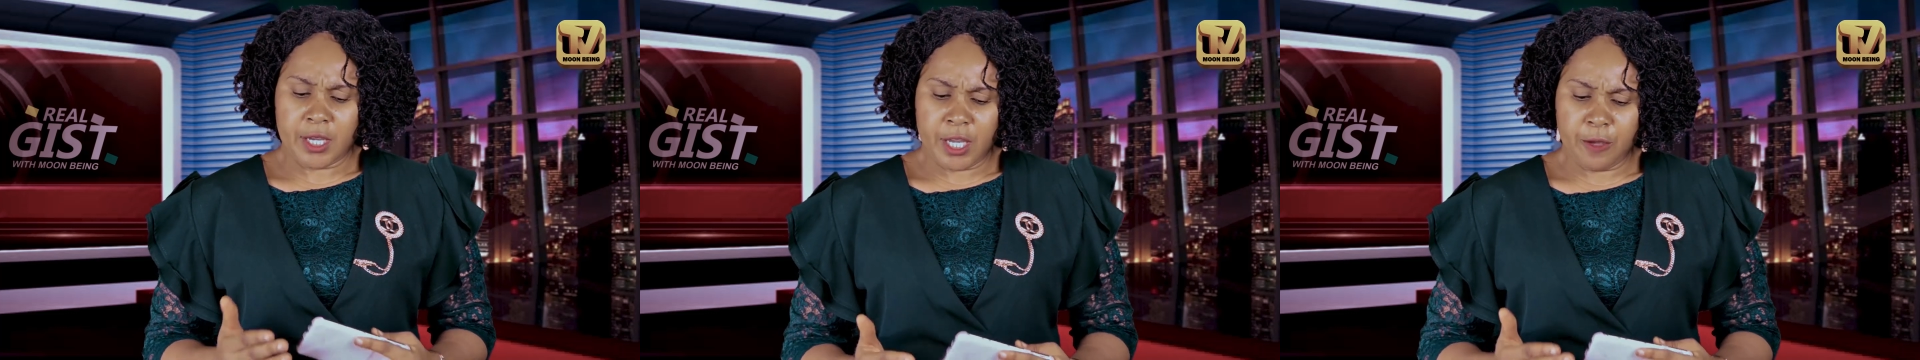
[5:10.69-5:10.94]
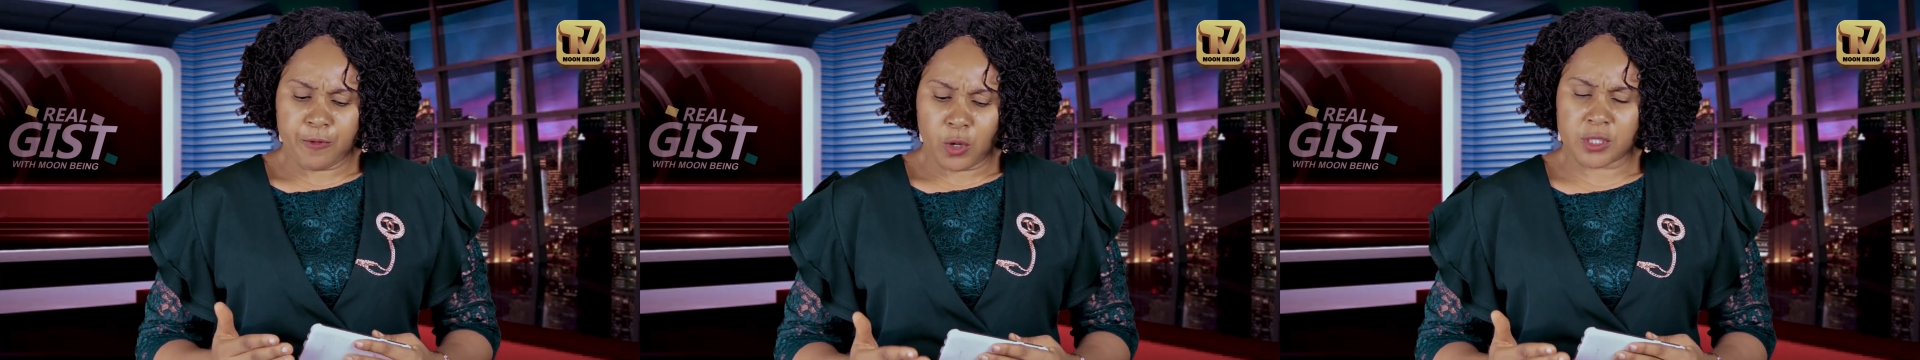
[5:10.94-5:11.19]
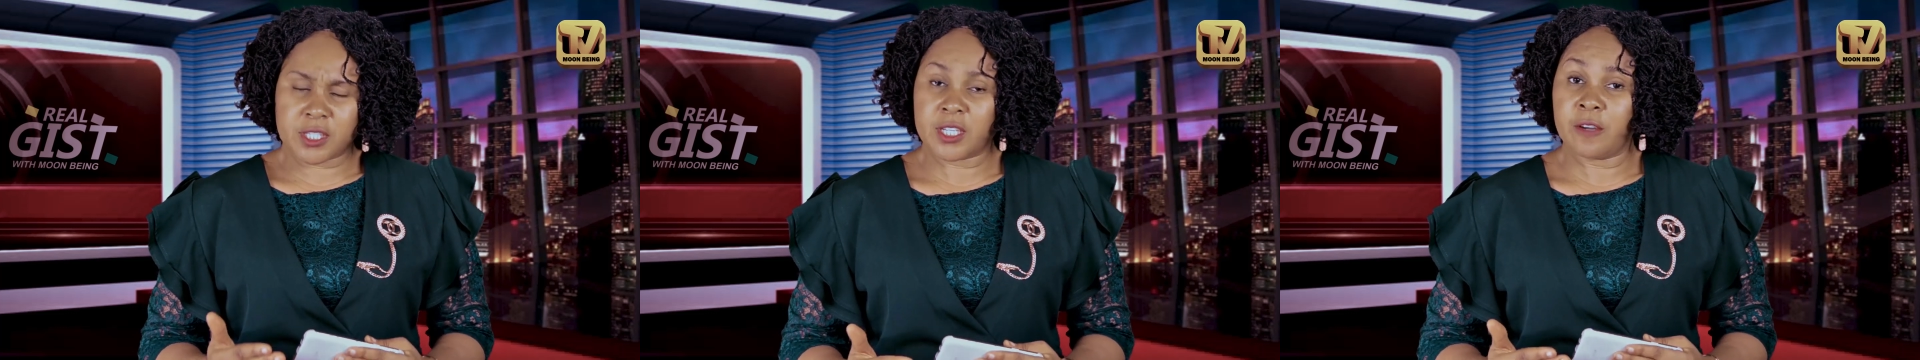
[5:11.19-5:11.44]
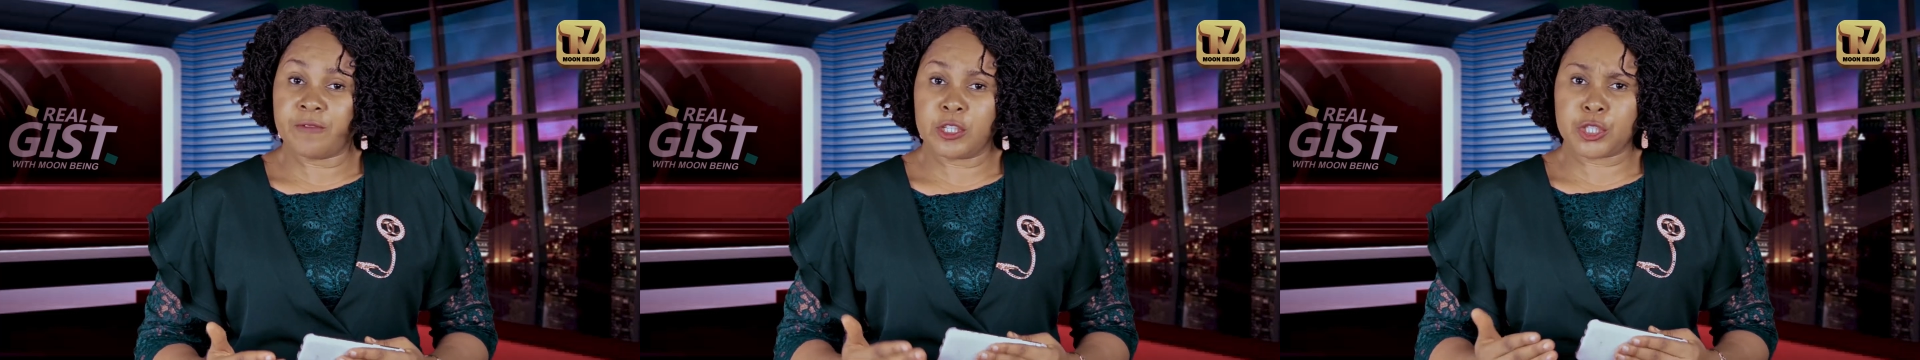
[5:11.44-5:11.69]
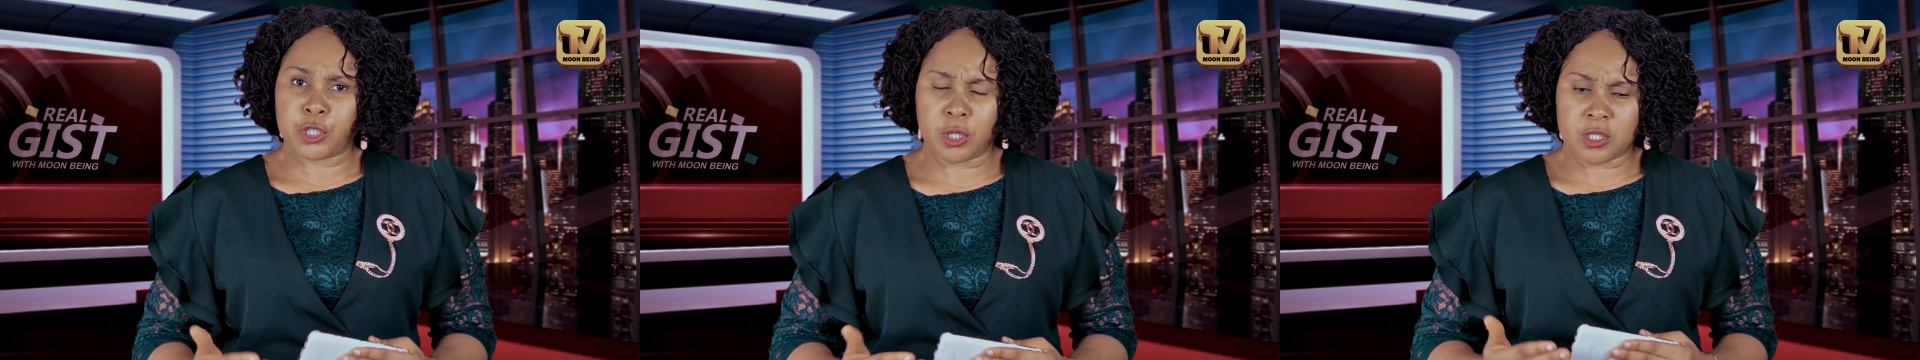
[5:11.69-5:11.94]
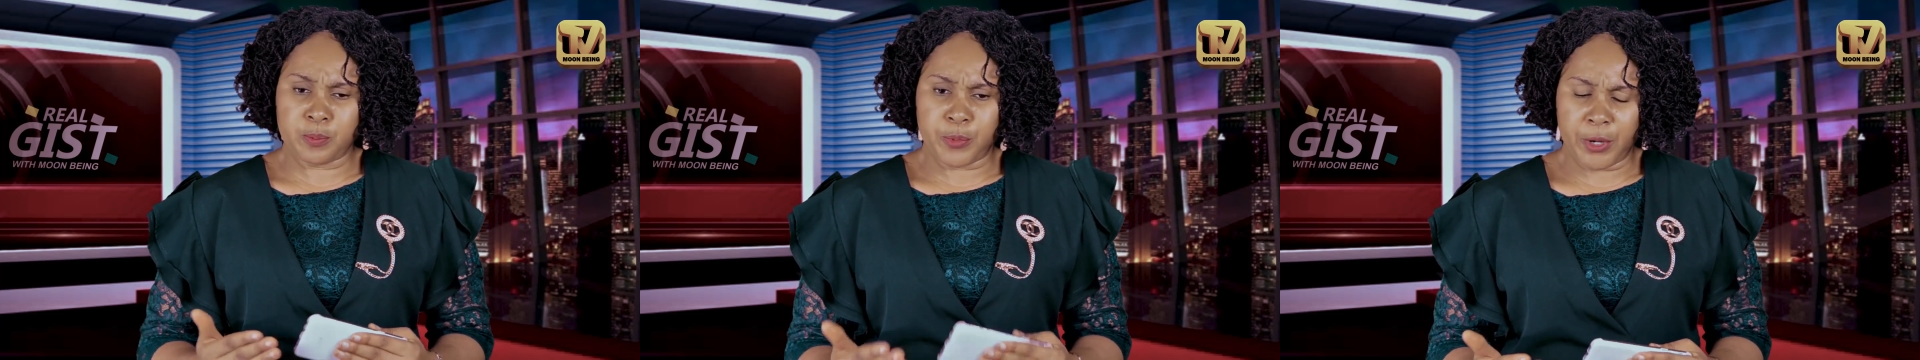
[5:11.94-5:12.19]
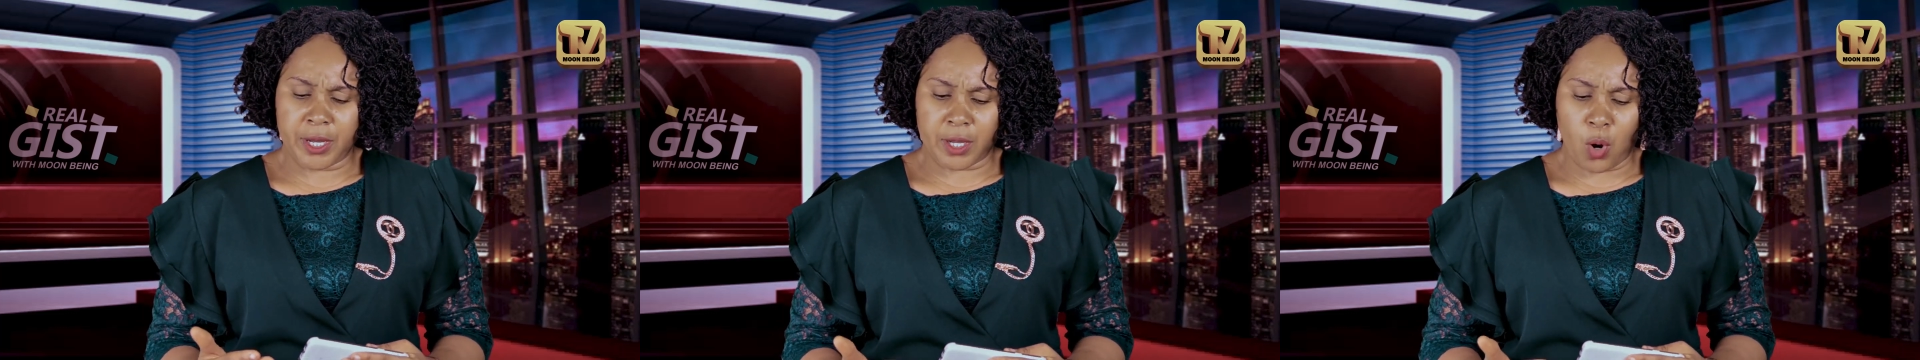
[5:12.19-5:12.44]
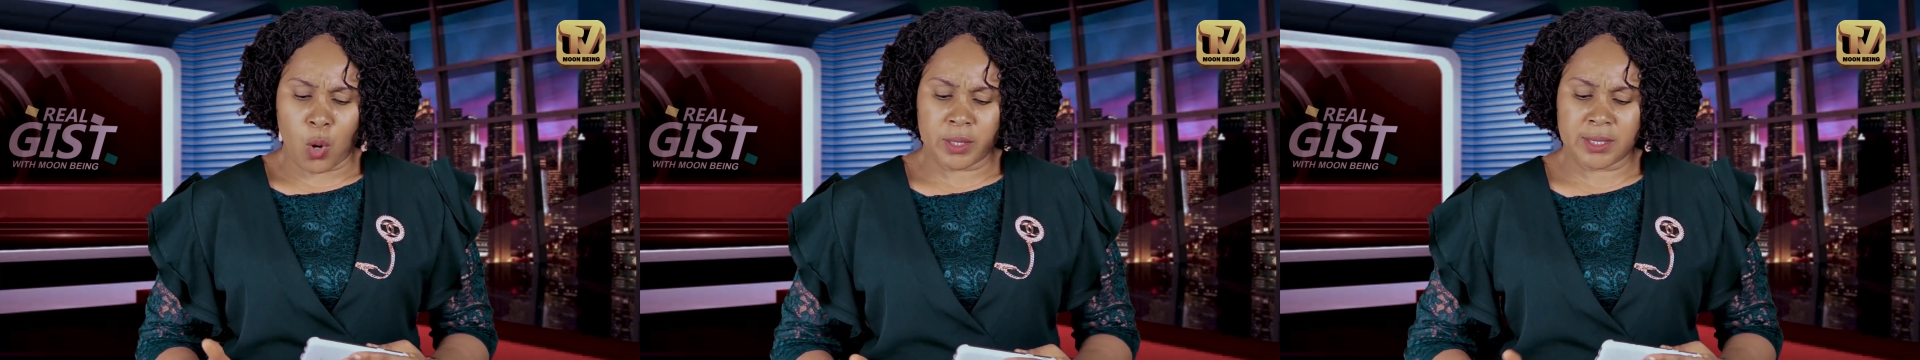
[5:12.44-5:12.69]
Give yourself a short break
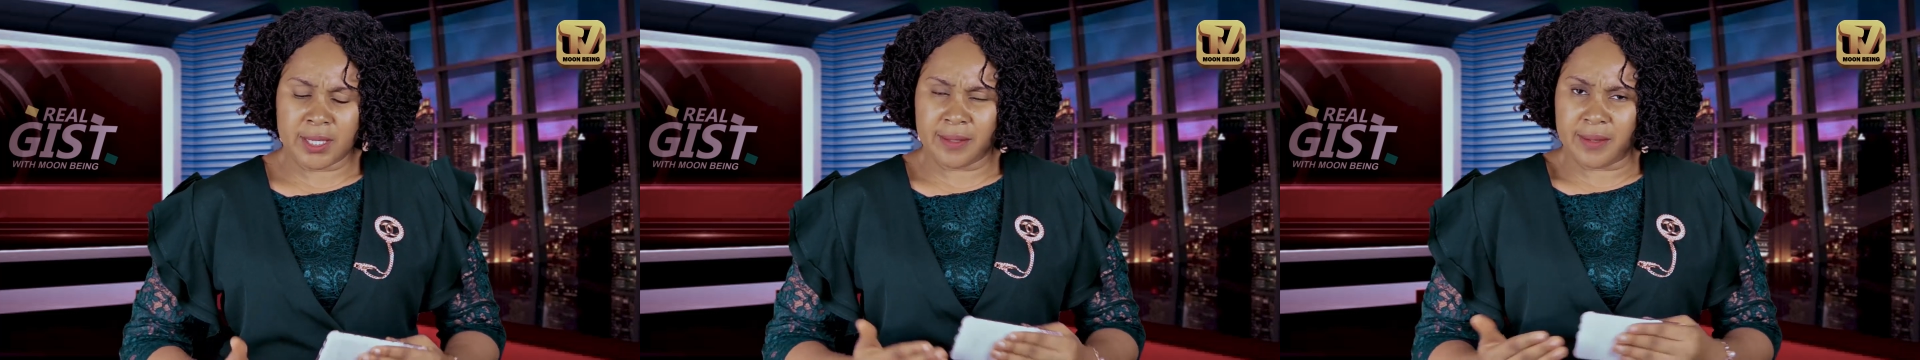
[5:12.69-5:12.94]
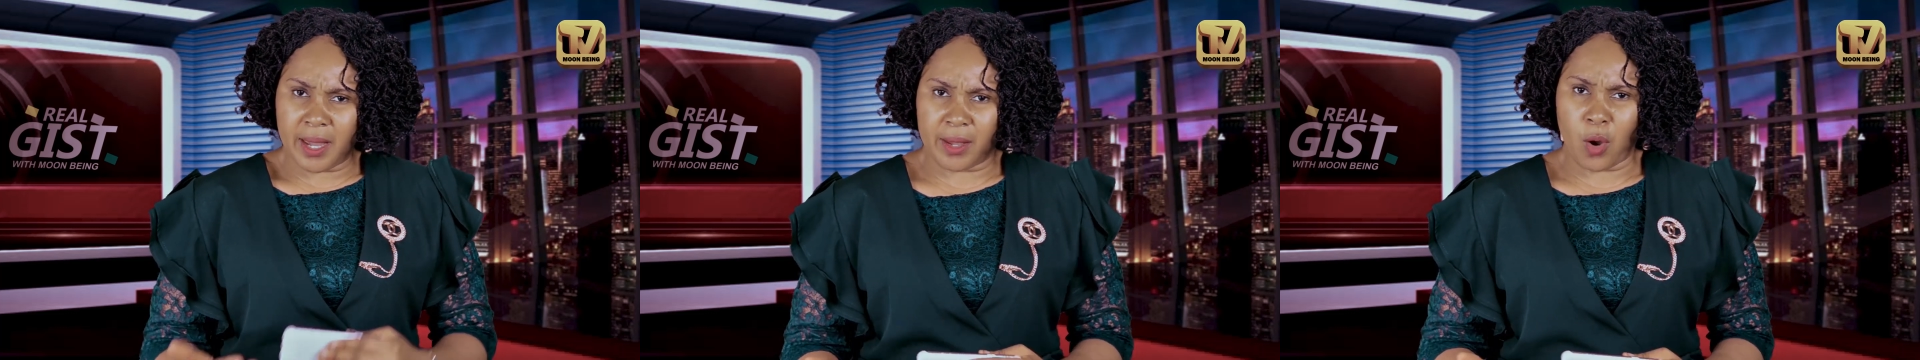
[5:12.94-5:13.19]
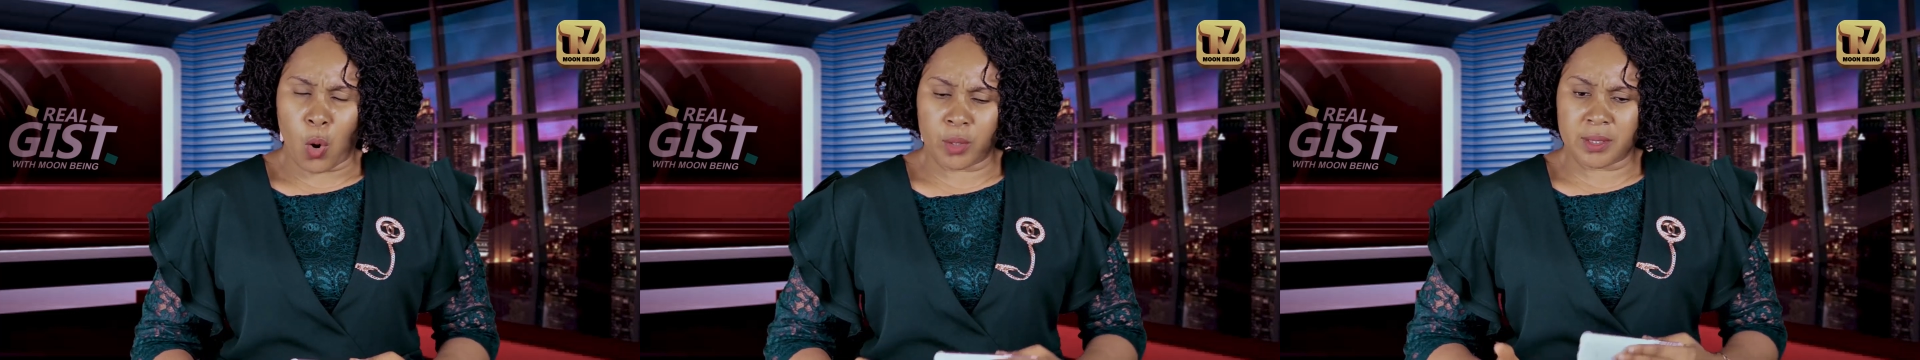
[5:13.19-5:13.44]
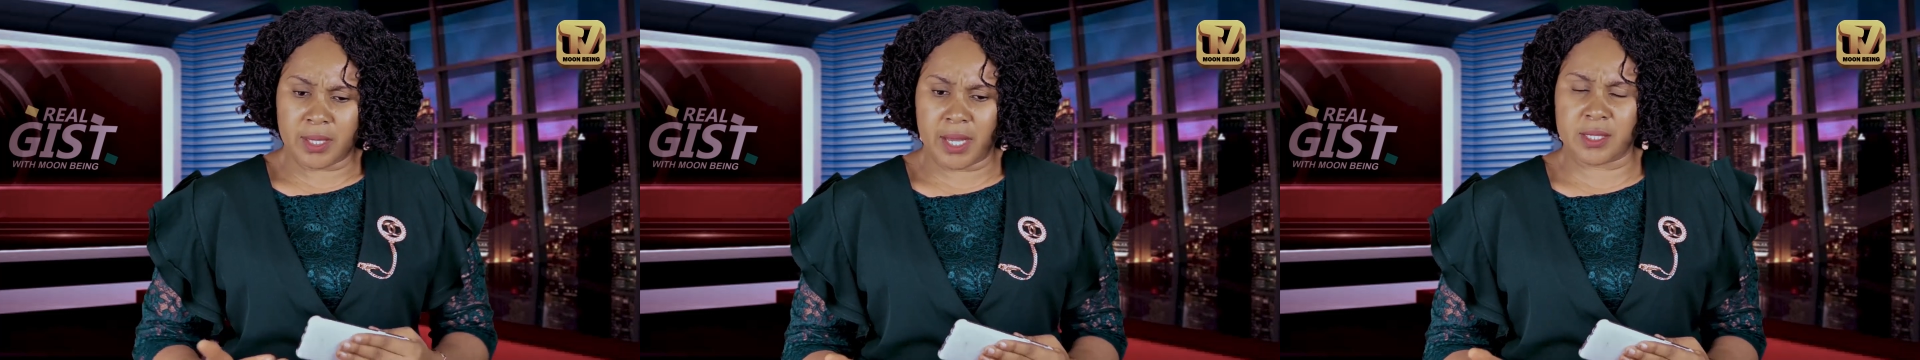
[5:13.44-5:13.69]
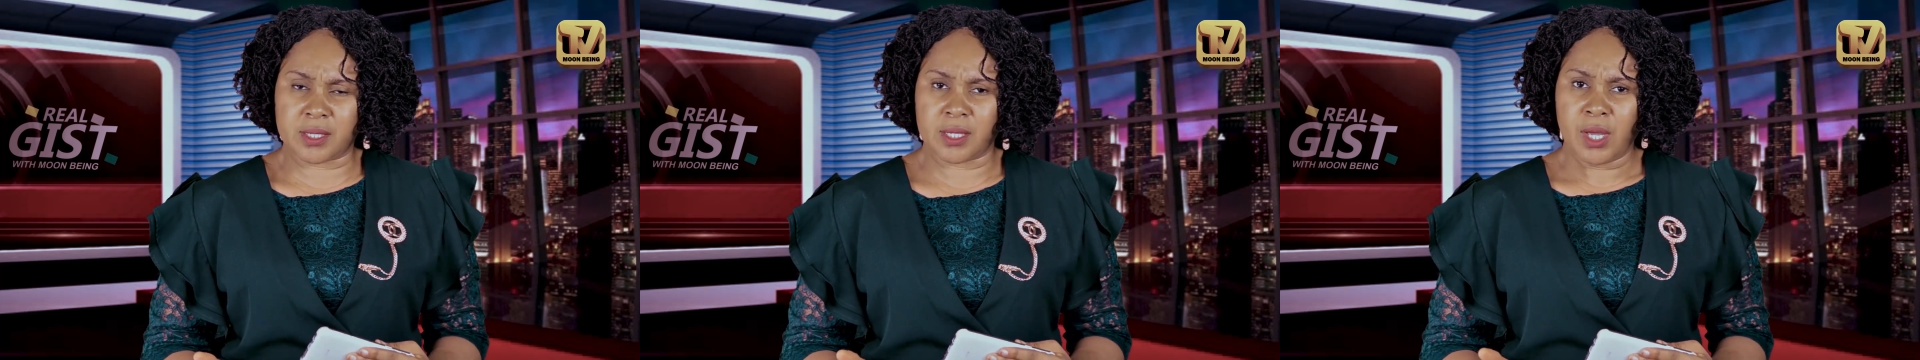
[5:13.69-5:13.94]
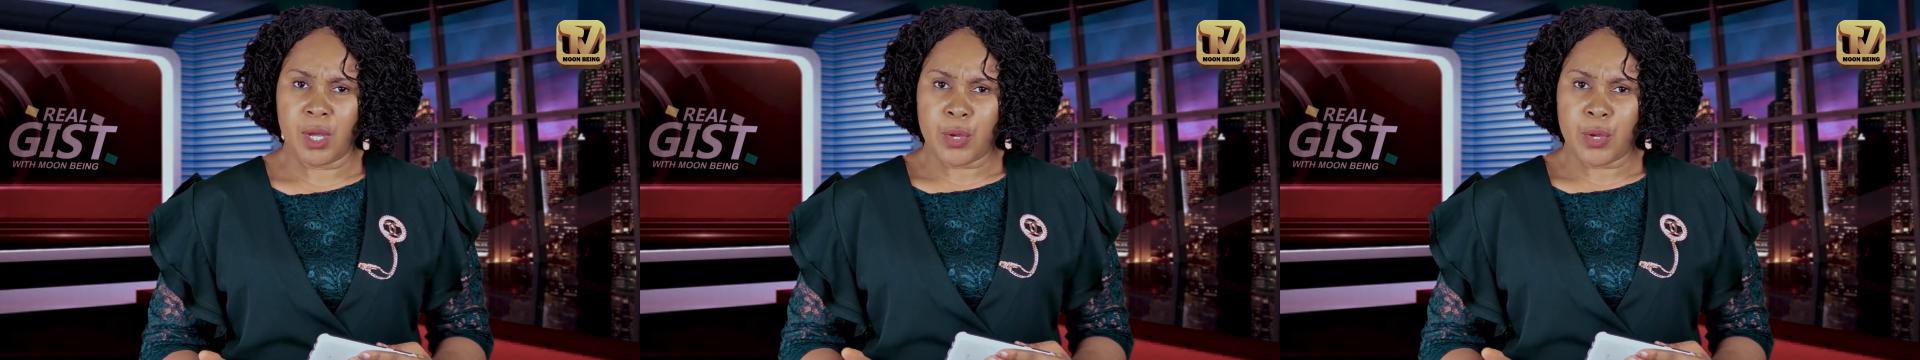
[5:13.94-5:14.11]
on the day or days